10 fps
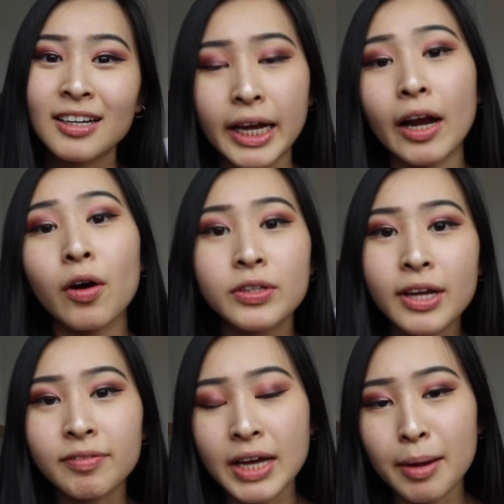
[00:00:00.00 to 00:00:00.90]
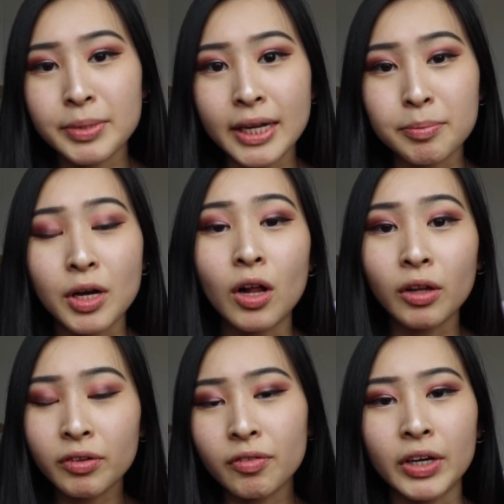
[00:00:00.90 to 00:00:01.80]
And I also have timestamps all
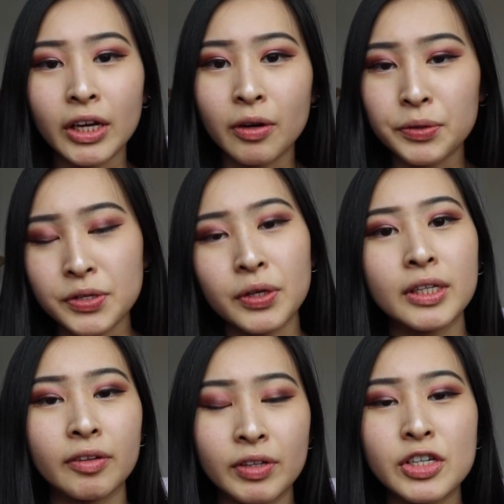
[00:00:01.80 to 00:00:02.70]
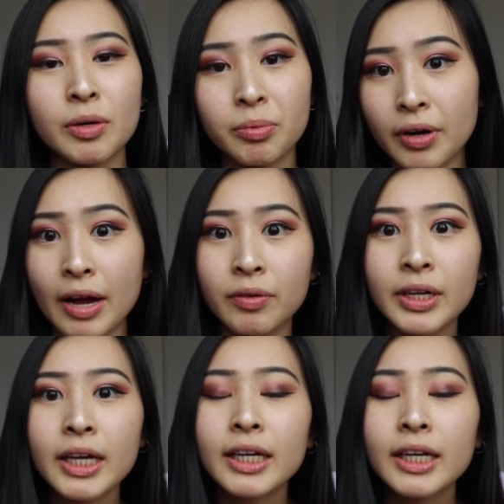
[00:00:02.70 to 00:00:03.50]
over the video so you can definitely jump around